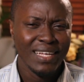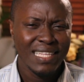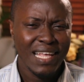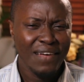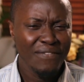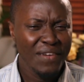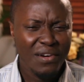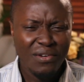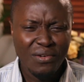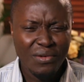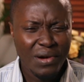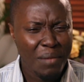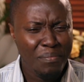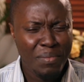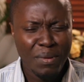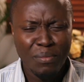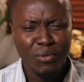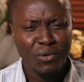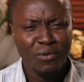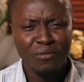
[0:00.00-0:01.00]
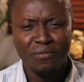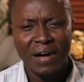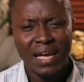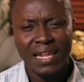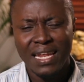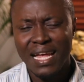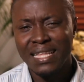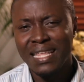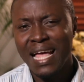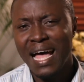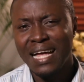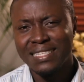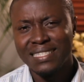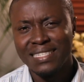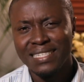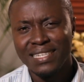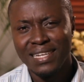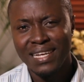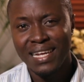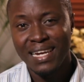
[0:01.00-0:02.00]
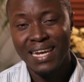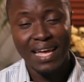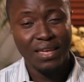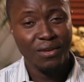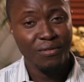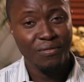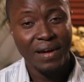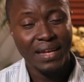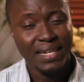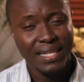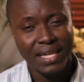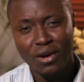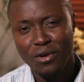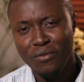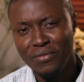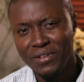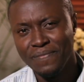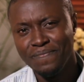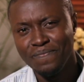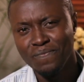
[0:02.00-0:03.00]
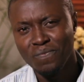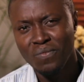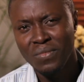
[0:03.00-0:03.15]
There are very rare people you find like that, like you find Kelvin.